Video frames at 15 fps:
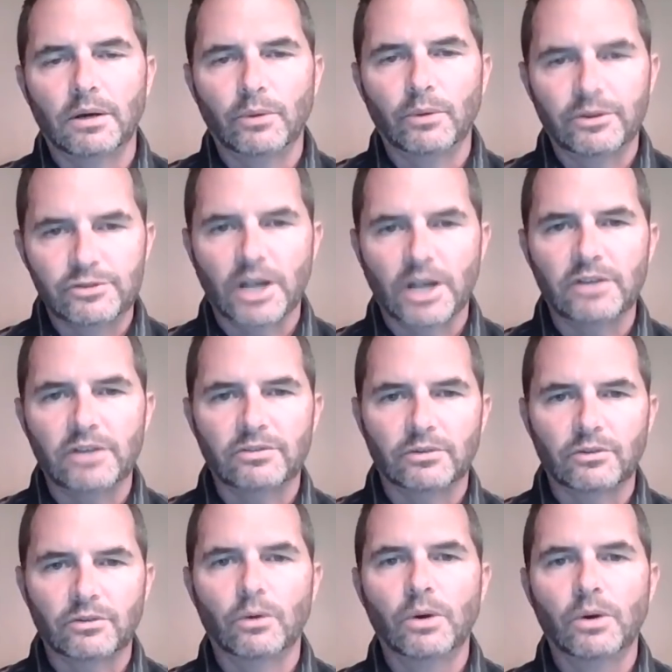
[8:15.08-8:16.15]

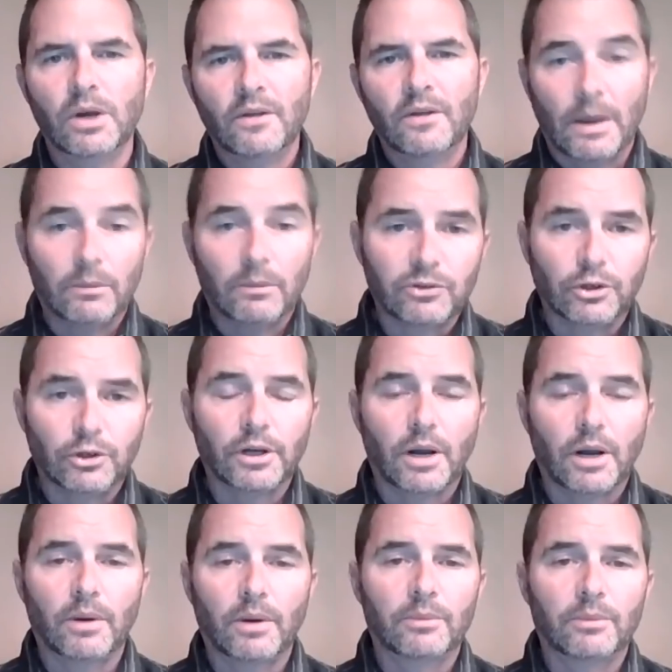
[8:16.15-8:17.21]
Jason. So that was good.
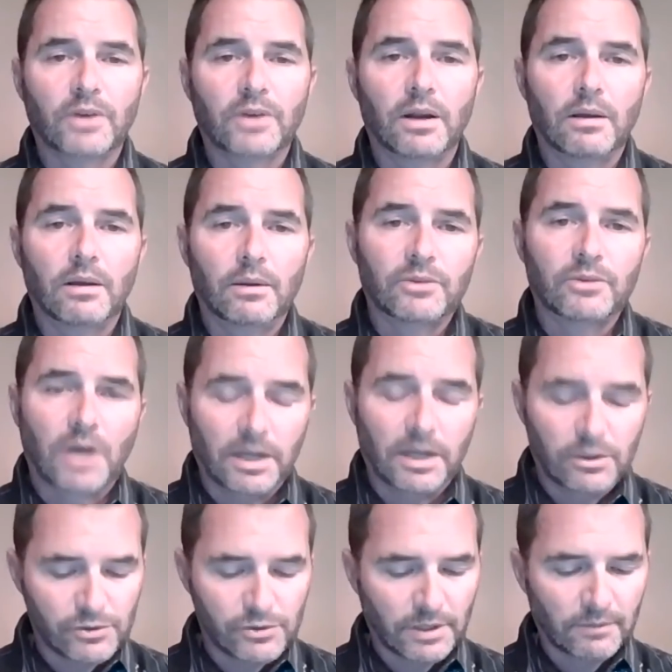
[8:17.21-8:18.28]
It was kind of
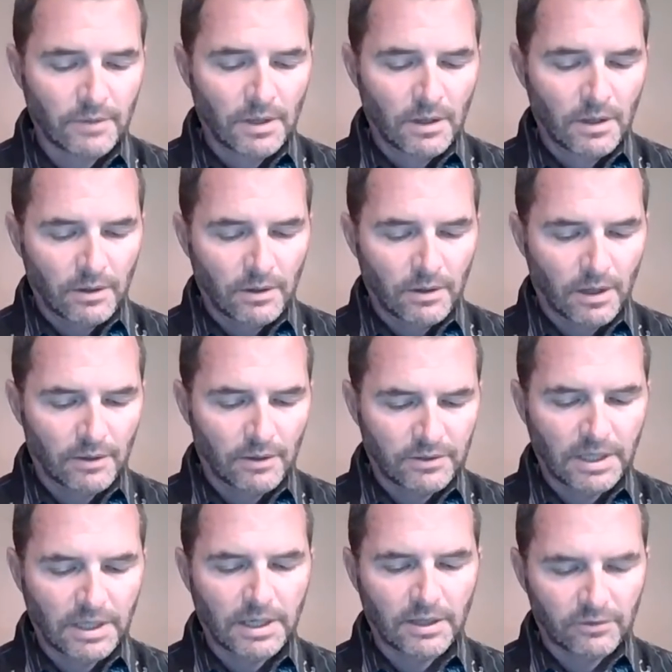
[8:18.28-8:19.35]
interesting
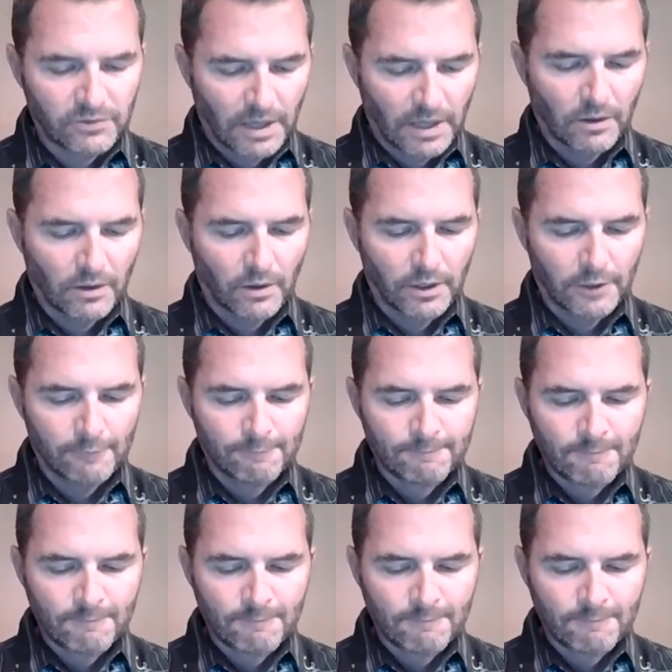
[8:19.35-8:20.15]
to get his take on it.